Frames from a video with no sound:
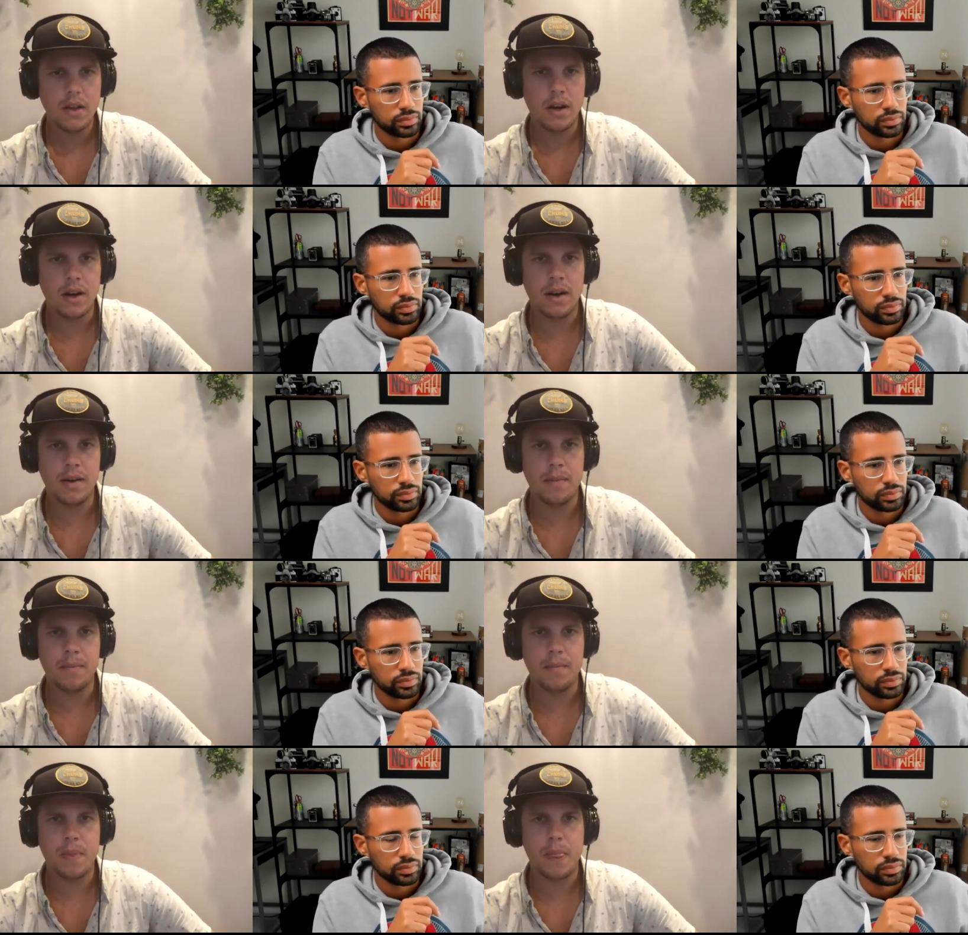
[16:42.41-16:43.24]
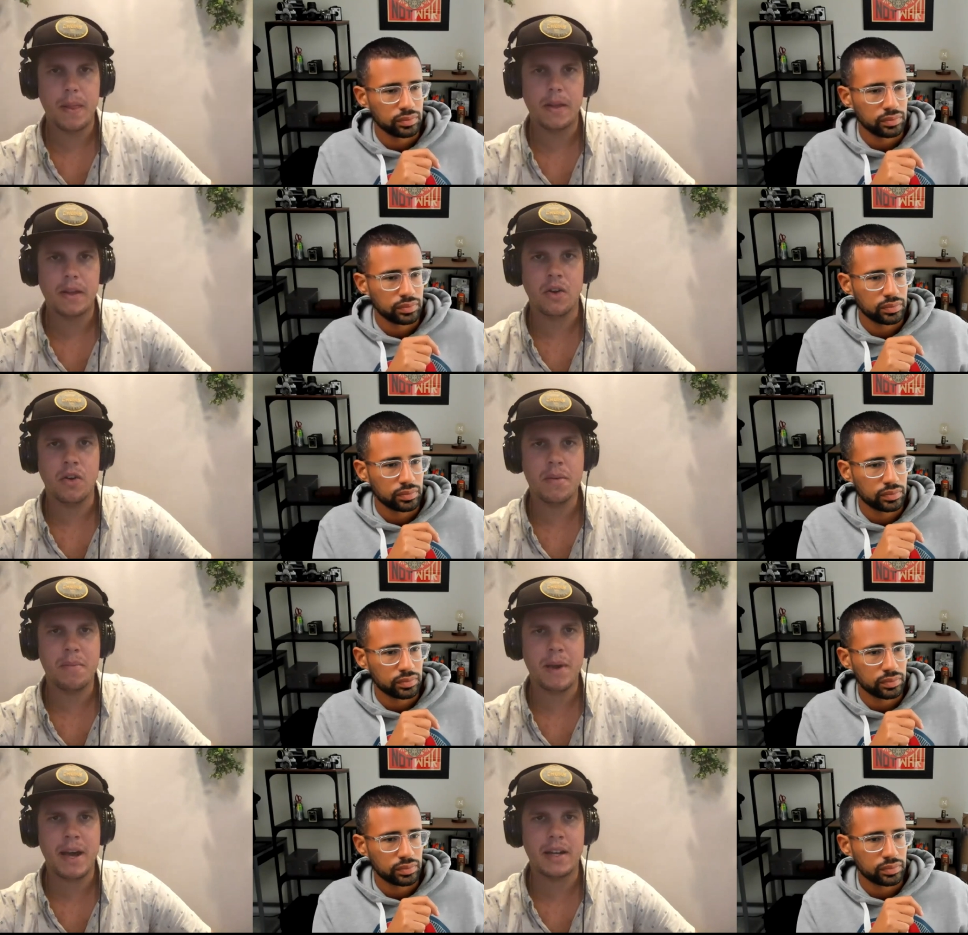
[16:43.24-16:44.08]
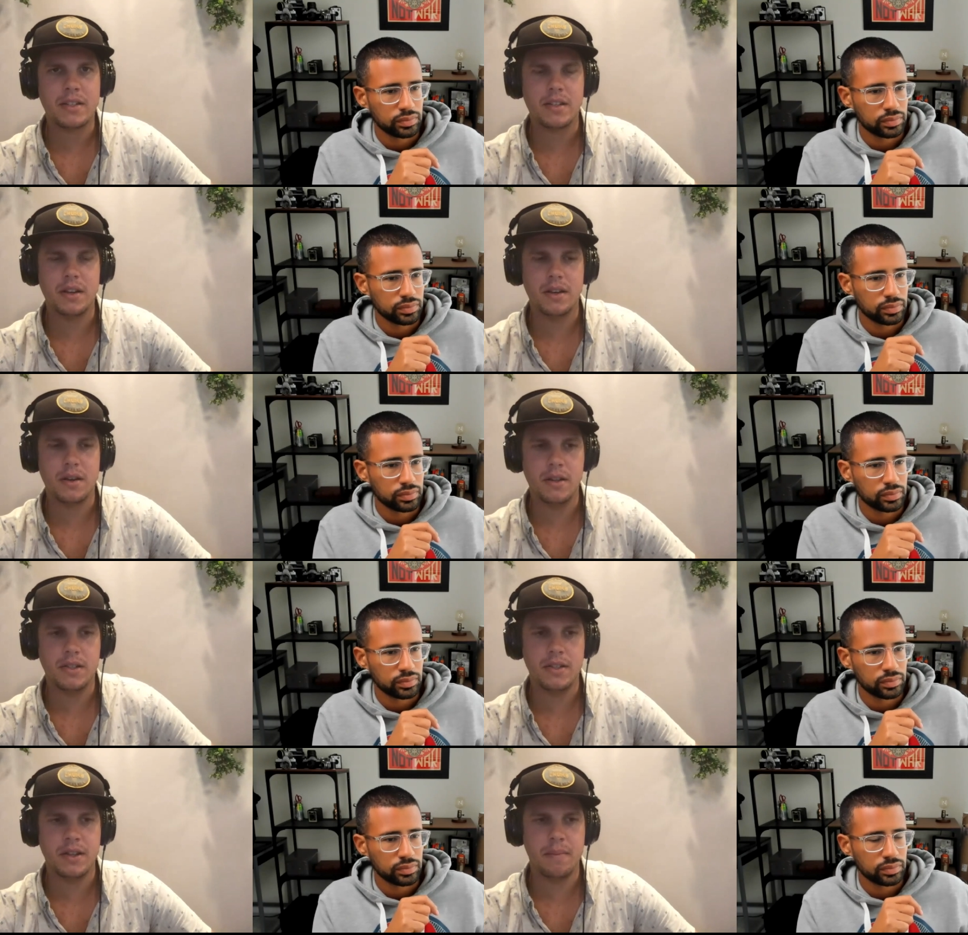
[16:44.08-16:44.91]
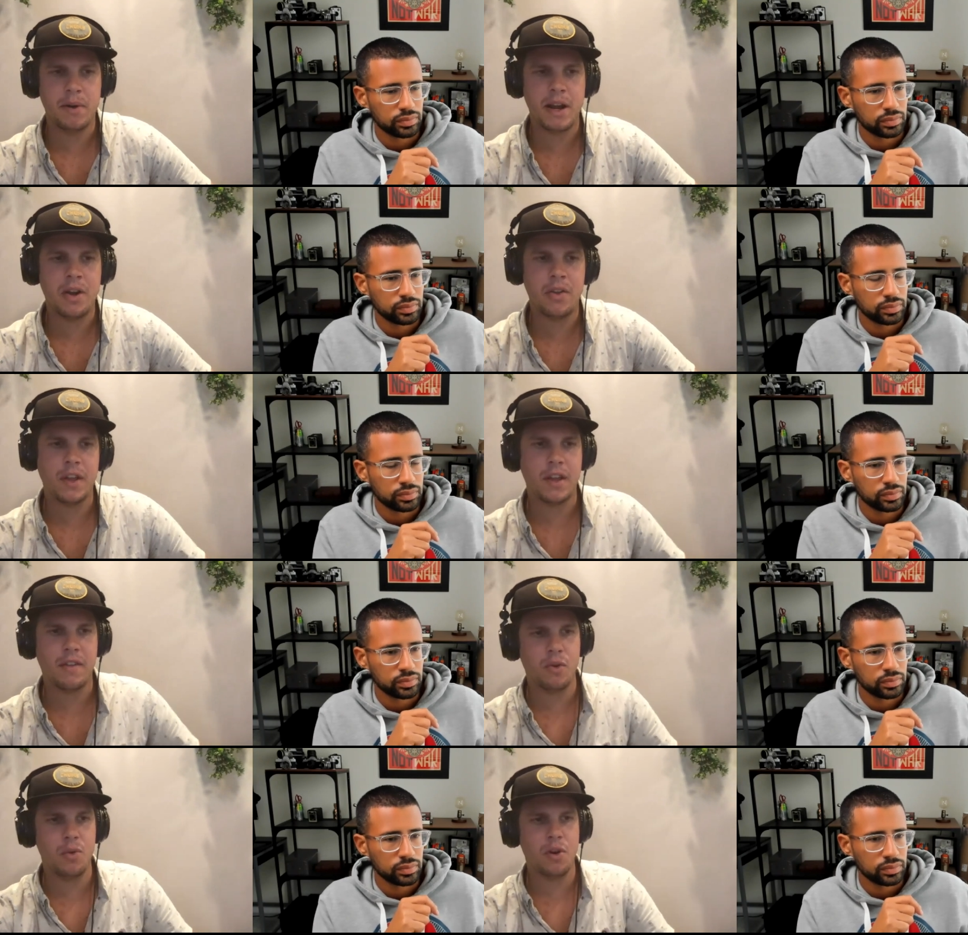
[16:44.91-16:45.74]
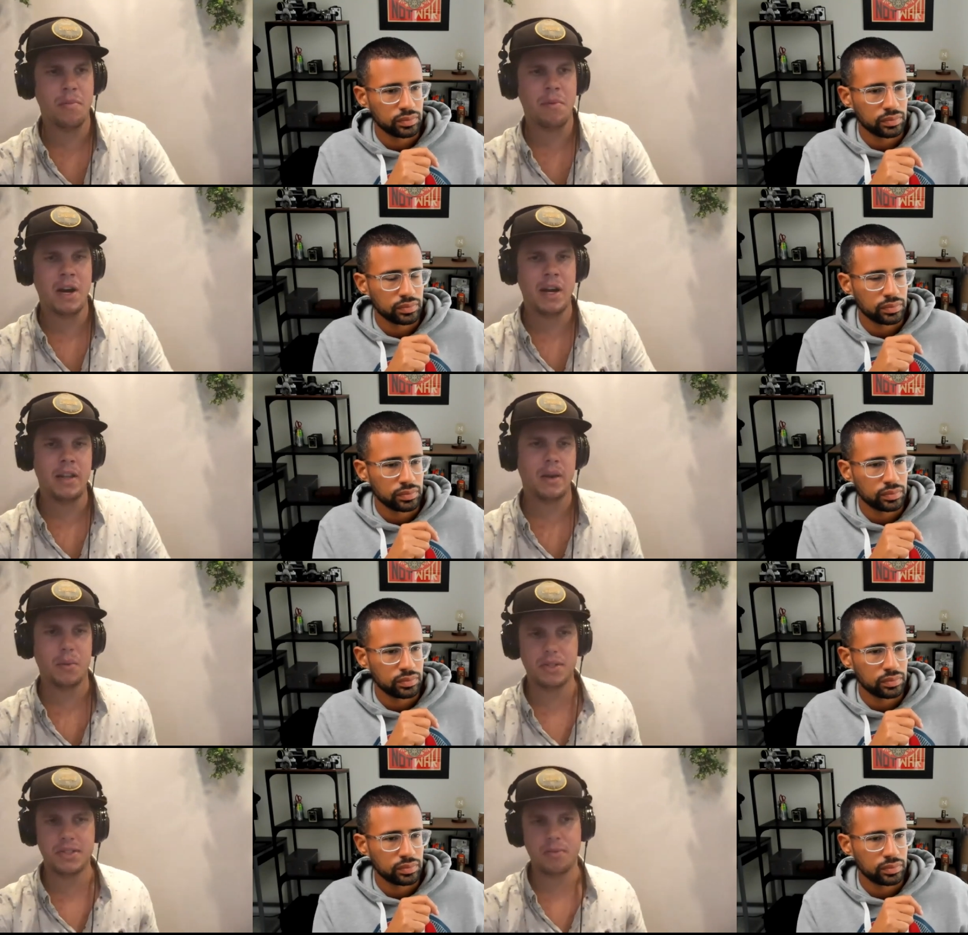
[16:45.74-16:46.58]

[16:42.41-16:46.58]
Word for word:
Speaker 1: Um, going back to the to the Brown thing, if you wouldn't mind, like what's your